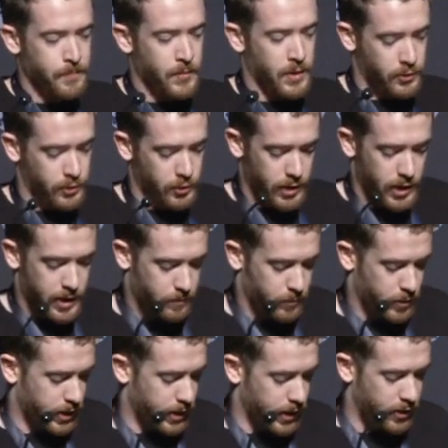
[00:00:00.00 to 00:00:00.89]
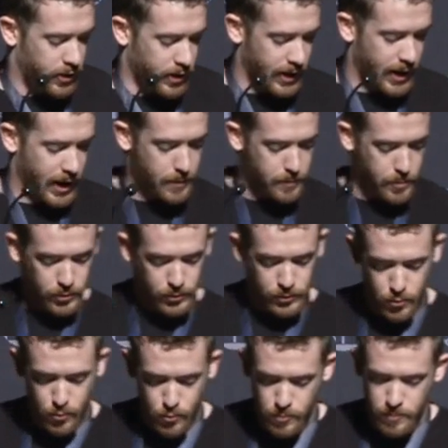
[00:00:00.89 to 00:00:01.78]
And so yeah, like I think
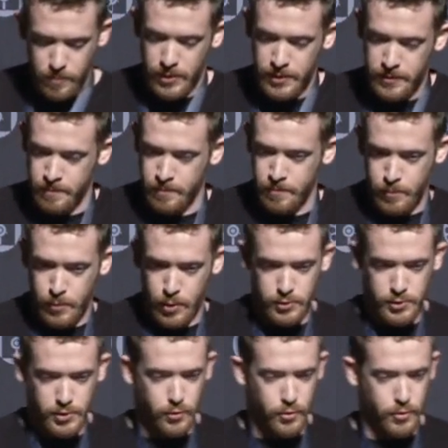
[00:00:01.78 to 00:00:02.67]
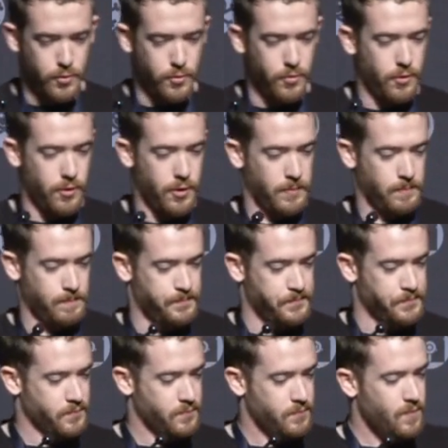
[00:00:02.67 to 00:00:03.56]
Catapult's cool, but Pillage is a little cooler.
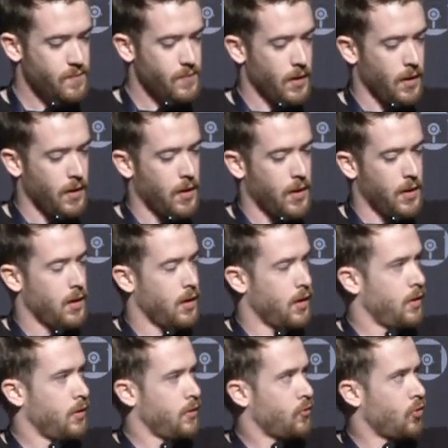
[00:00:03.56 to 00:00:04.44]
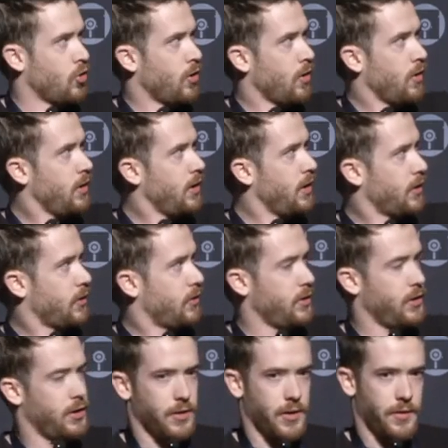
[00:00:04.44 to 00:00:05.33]
For exe
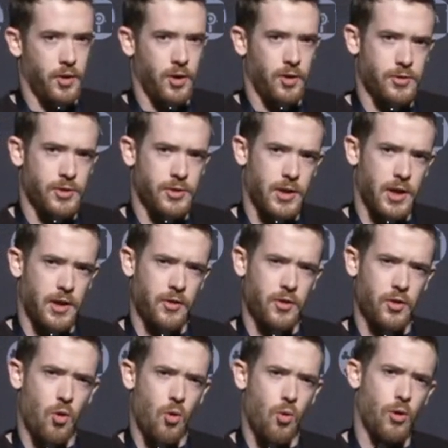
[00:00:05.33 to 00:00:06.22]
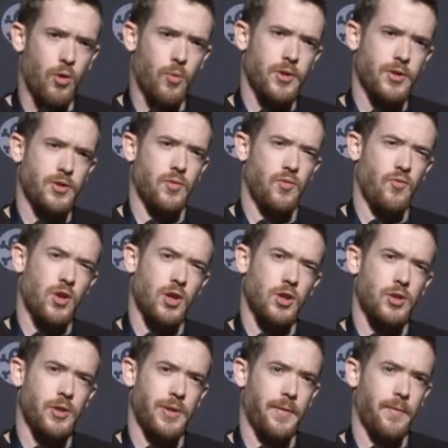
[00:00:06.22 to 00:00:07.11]
delivery, which is kind of the core original
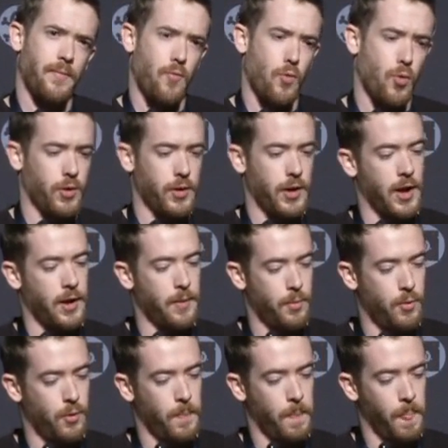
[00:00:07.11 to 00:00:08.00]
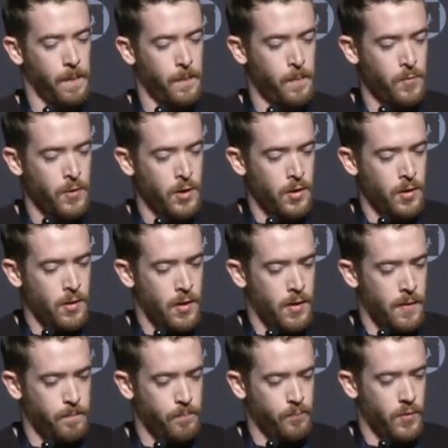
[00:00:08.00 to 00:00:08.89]
function for Catapult,
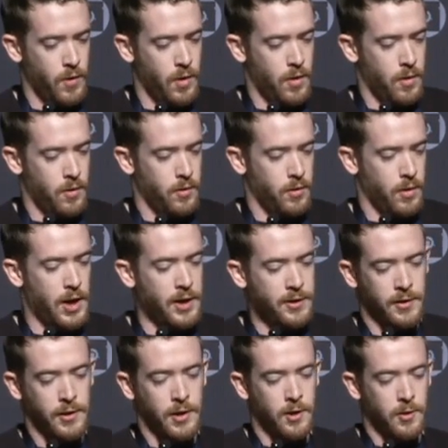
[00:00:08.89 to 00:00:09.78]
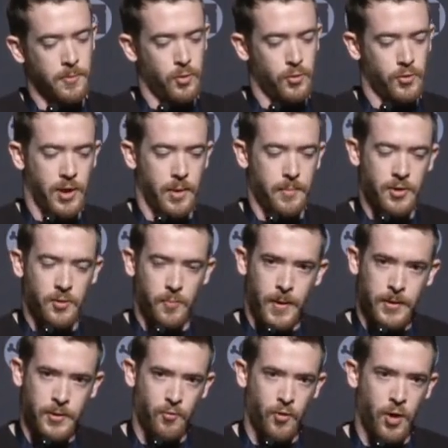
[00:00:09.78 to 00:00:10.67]
executables can be
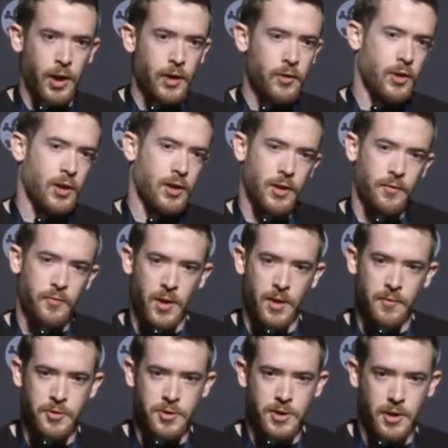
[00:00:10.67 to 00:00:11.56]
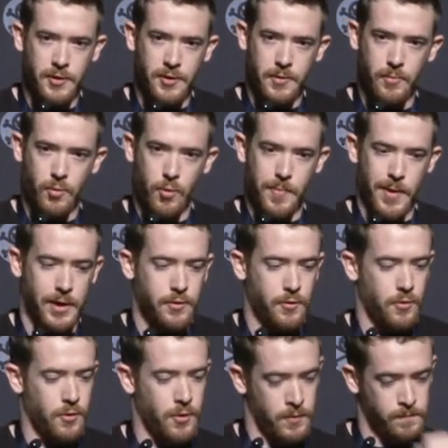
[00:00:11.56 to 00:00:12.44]
specified, like if you have your custom rollback
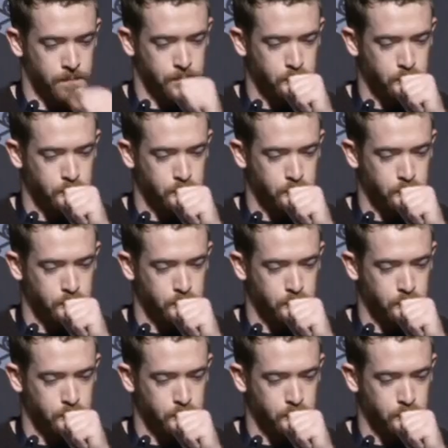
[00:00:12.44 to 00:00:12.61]
door.